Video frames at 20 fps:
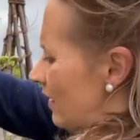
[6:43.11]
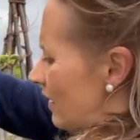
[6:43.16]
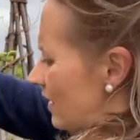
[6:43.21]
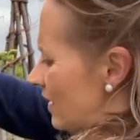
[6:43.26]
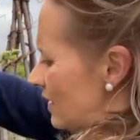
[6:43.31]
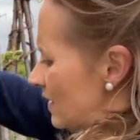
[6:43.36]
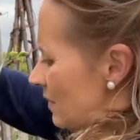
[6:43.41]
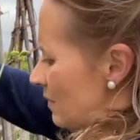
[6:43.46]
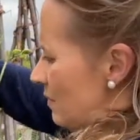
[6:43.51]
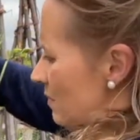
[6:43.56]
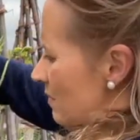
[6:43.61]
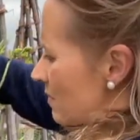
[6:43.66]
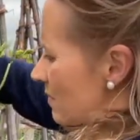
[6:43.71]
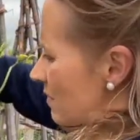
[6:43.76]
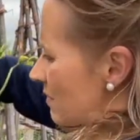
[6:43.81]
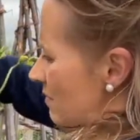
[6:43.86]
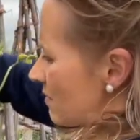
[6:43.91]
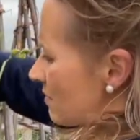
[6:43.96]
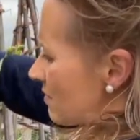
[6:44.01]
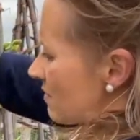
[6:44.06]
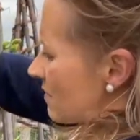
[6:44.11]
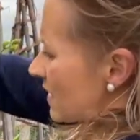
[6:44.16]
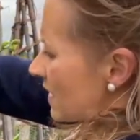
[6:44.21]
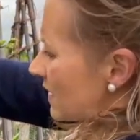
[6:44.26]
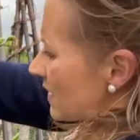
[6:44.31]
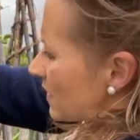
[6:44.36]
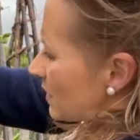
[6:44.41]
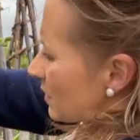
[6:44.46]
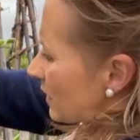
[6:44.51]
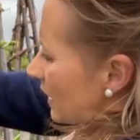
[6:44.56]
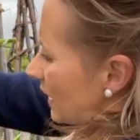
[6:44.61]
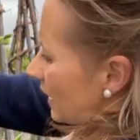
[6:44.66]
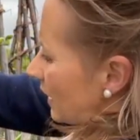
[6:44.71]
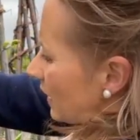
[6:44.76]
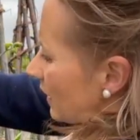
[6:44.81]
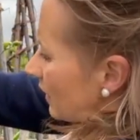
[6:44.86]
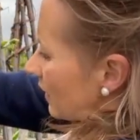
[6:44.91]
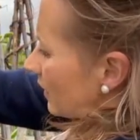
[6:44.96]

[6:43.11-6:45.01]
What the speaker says: it's missed a week.